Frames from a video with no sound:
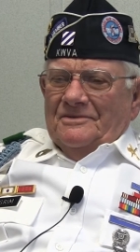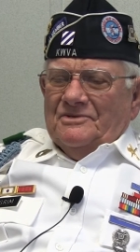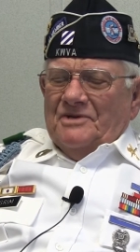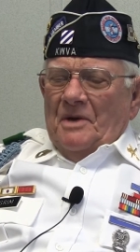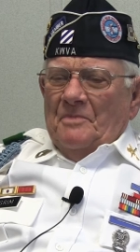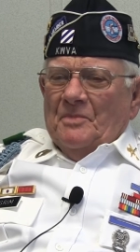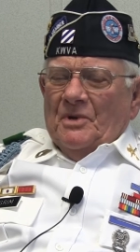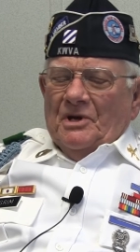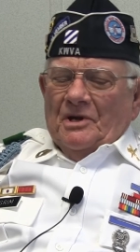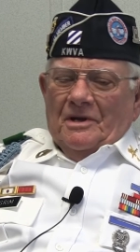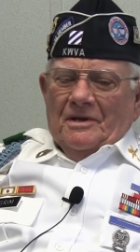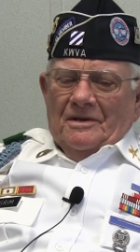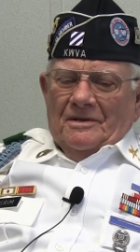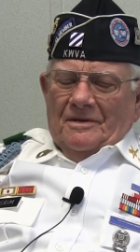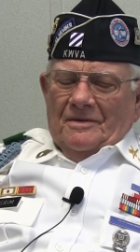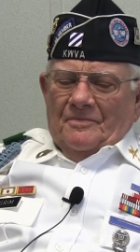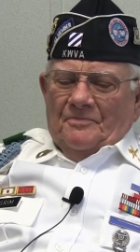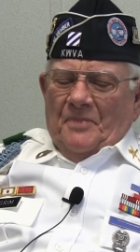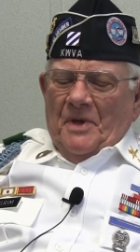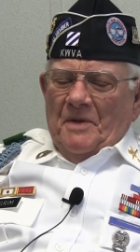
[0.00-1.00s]
somebody,
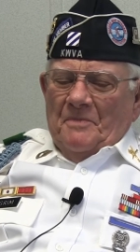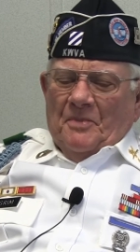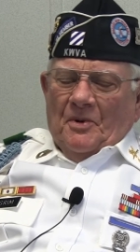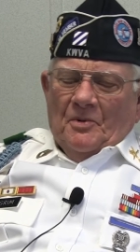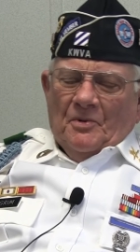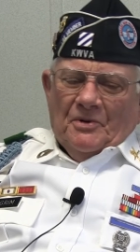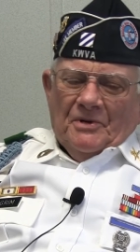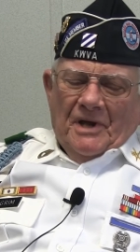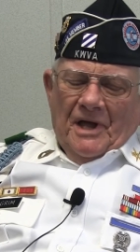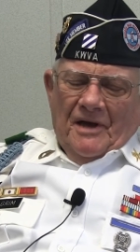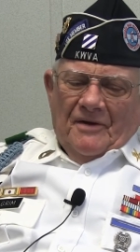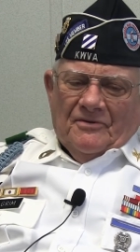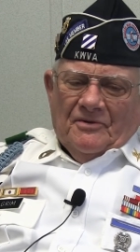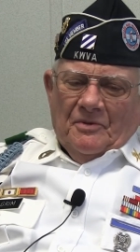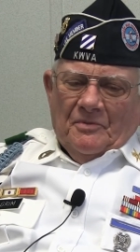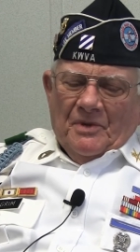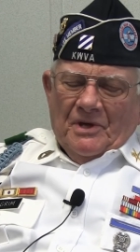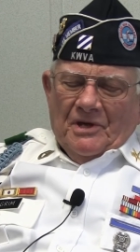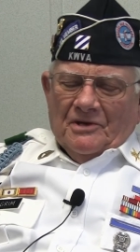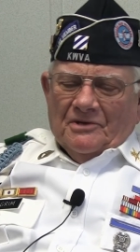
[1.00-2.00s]
people would
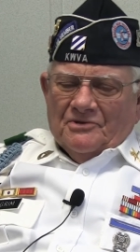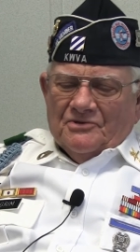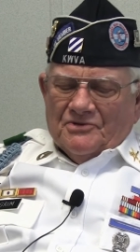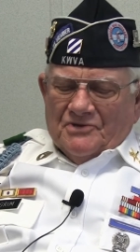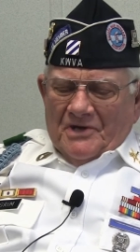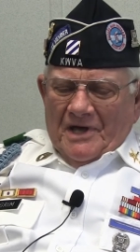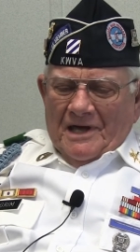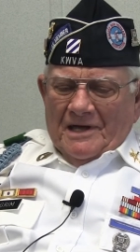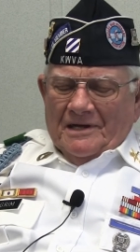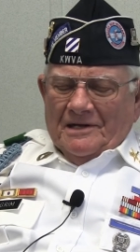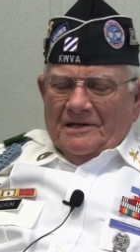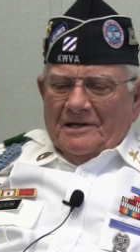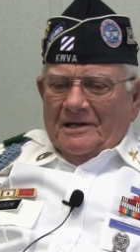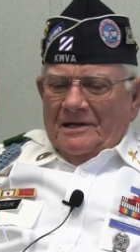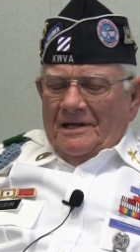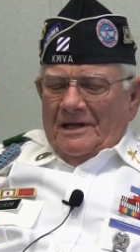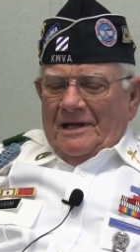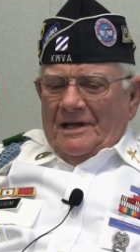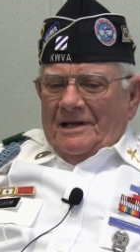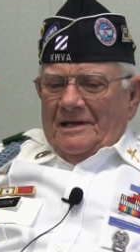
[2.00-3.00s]
have to be insane
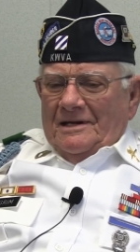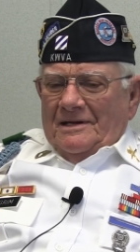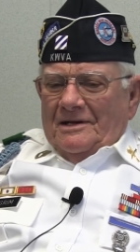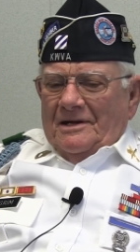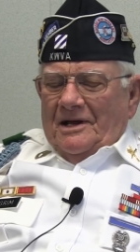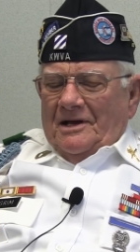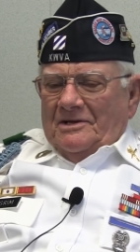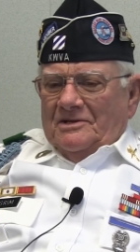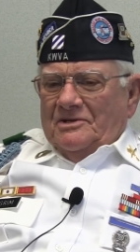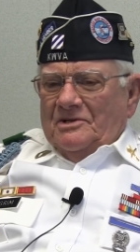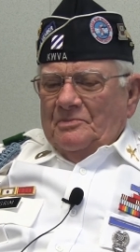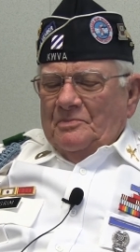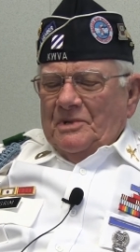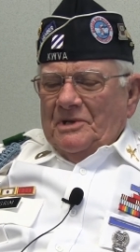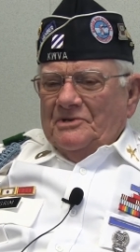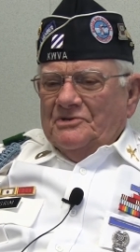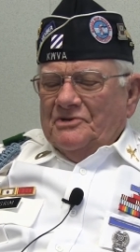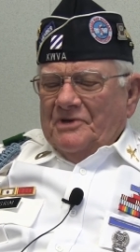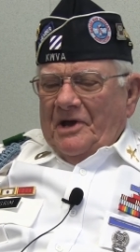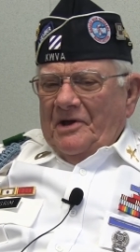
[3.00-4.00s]
not to
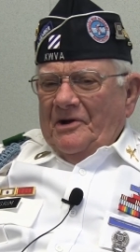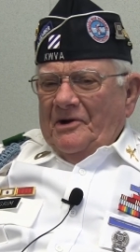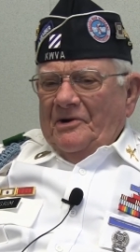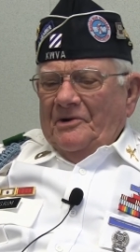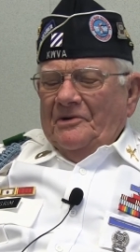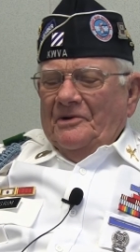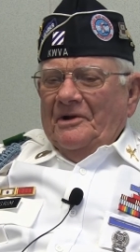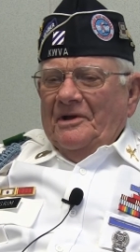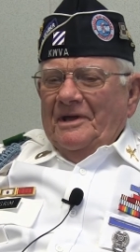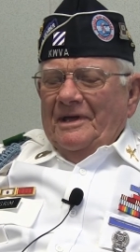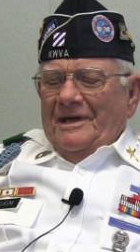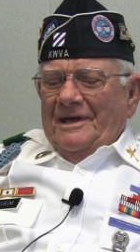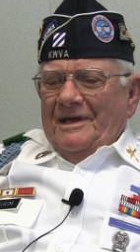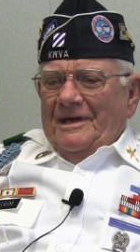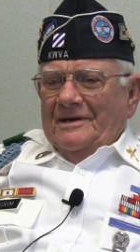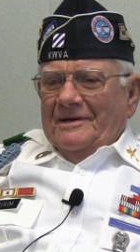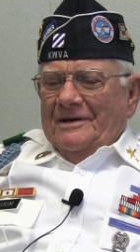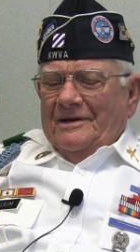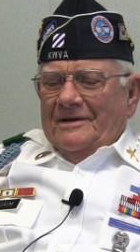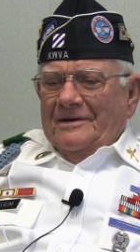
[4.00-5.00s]
be scared
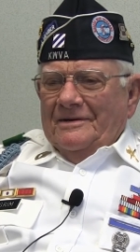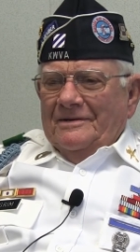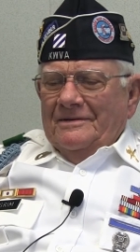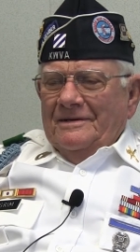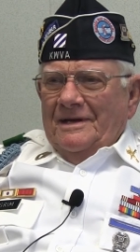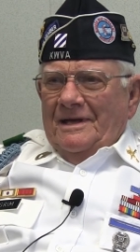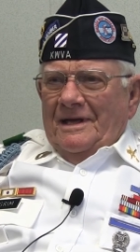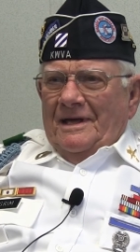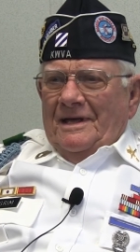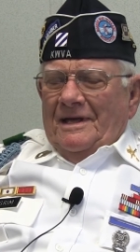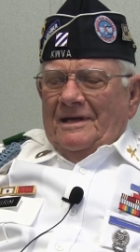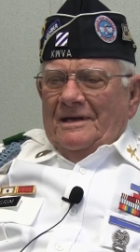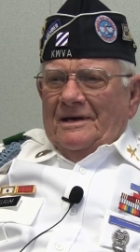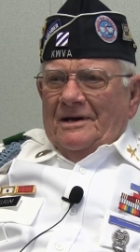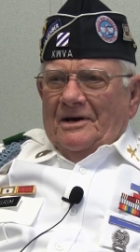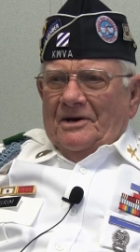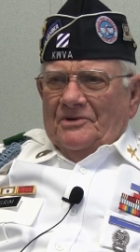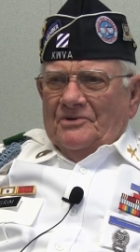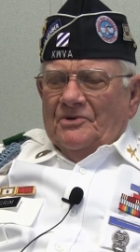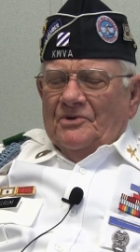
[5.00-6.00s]
uh,
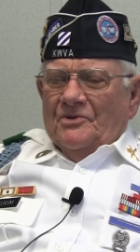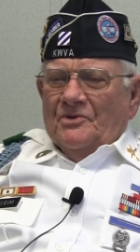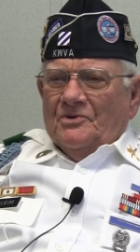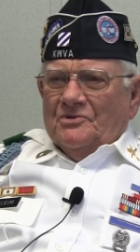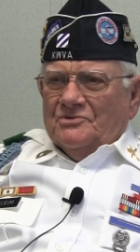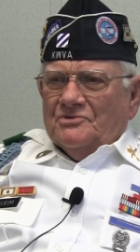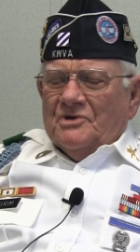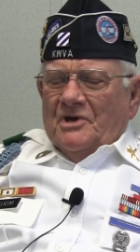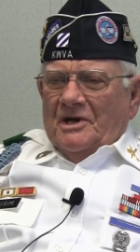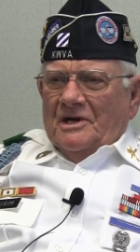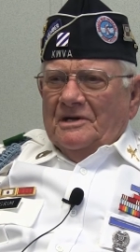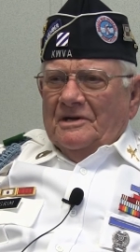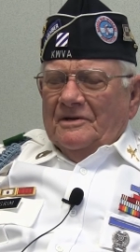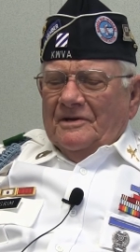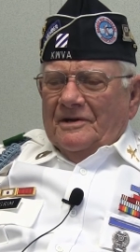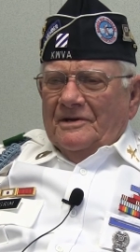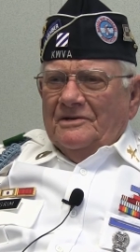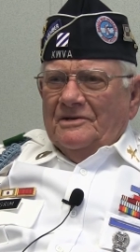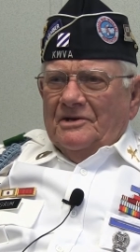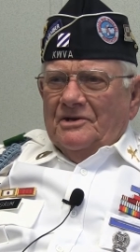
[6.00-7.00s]
under those kind
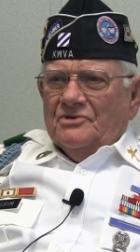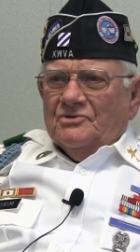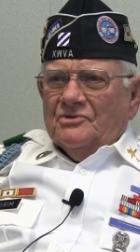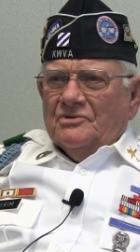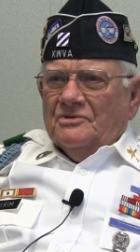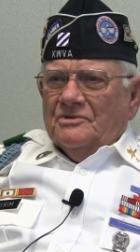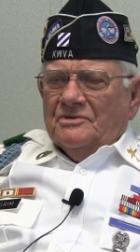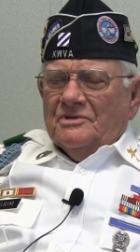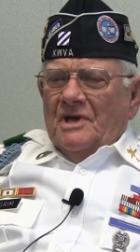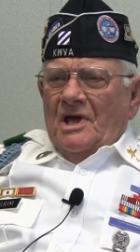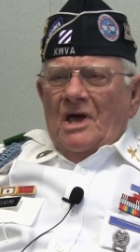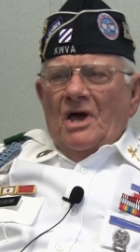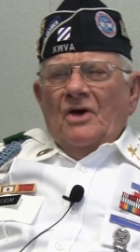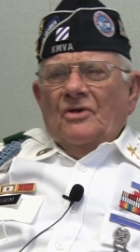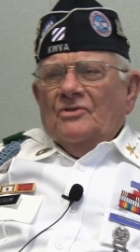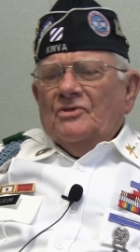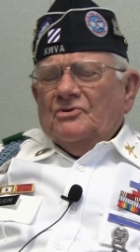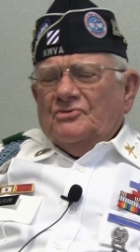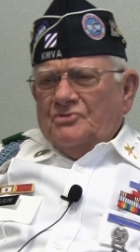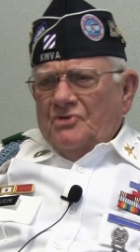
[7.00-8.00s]
of conditions. Mm
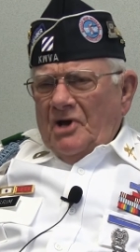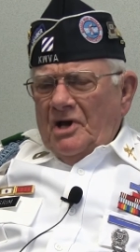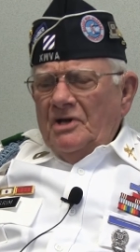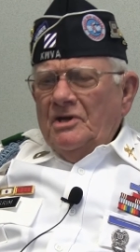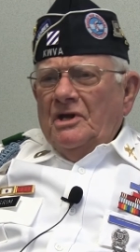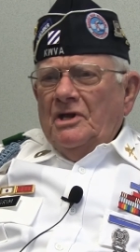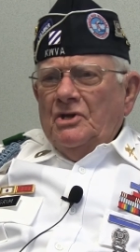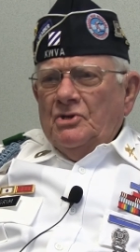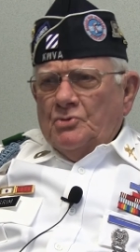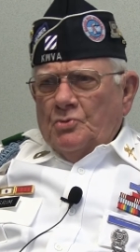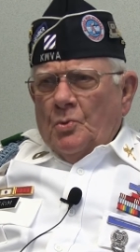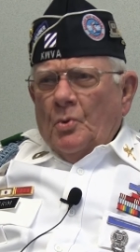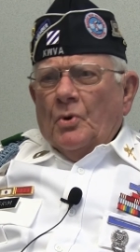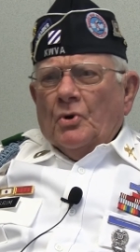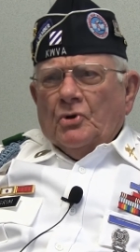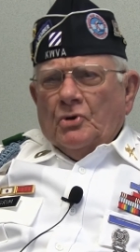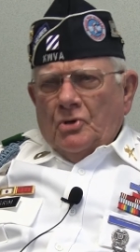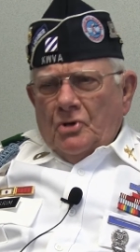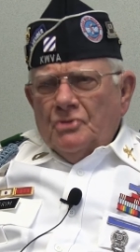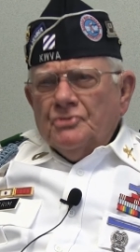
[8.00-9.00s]
-hmm. The Chinese
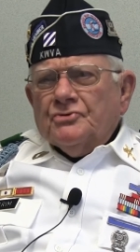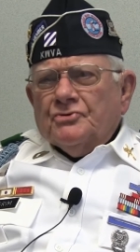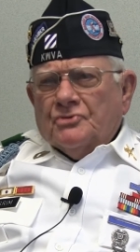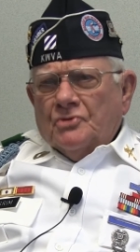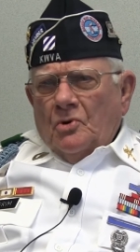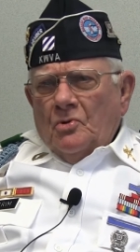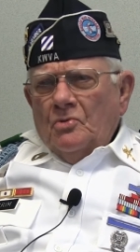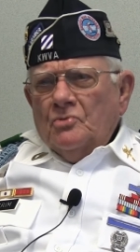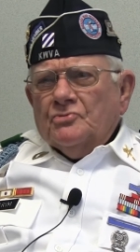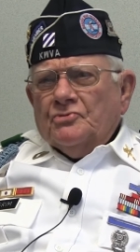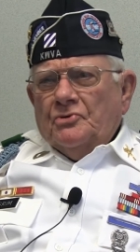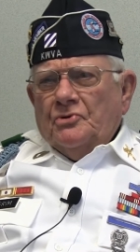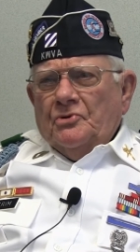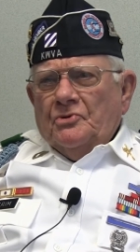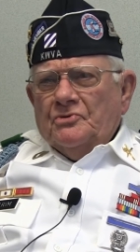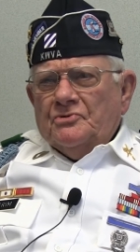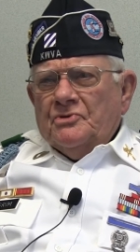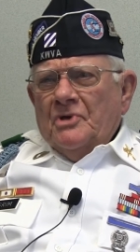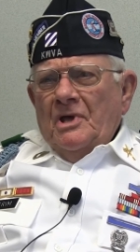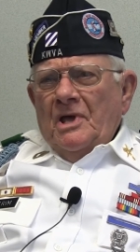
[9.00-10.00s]
were good
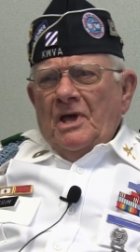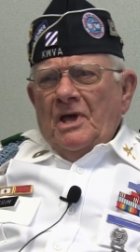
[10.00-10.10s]
soldiers.